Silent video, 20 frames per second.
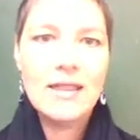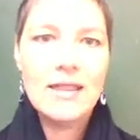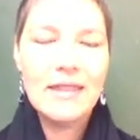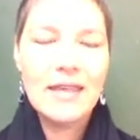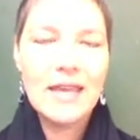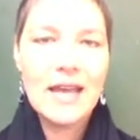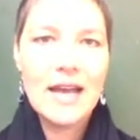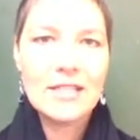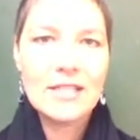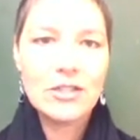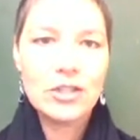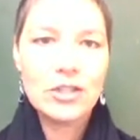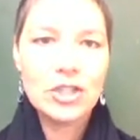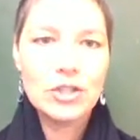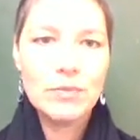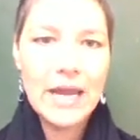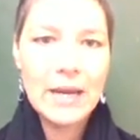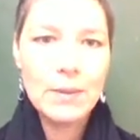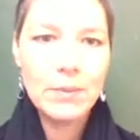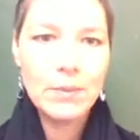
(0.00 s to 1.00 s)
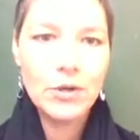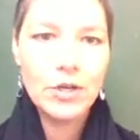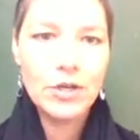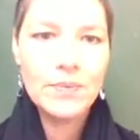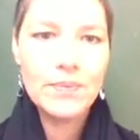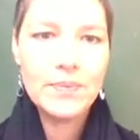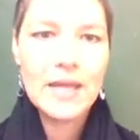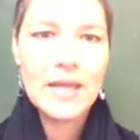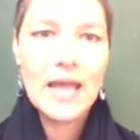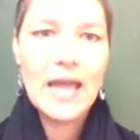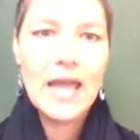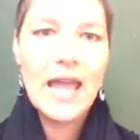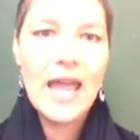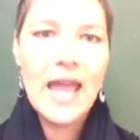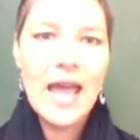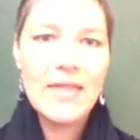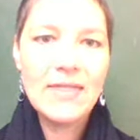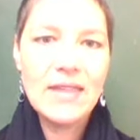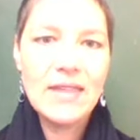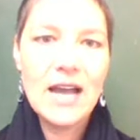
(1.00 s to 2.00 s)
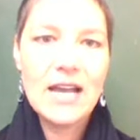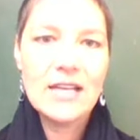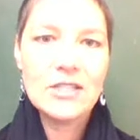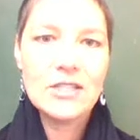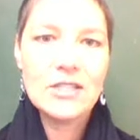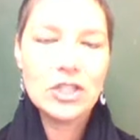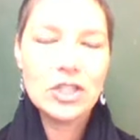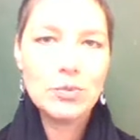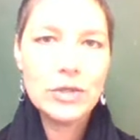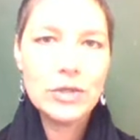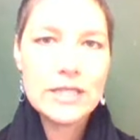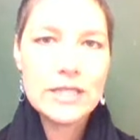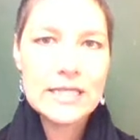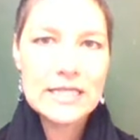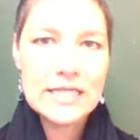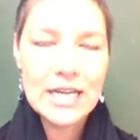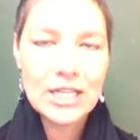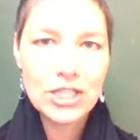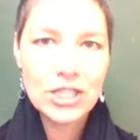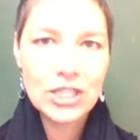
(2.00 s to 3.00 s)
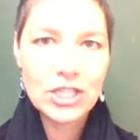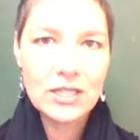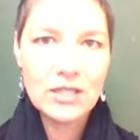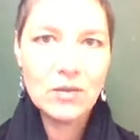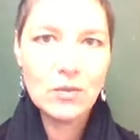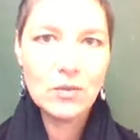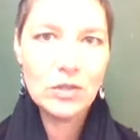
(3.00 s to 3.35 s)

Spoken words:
the iSearch paper and the iSearch presentation,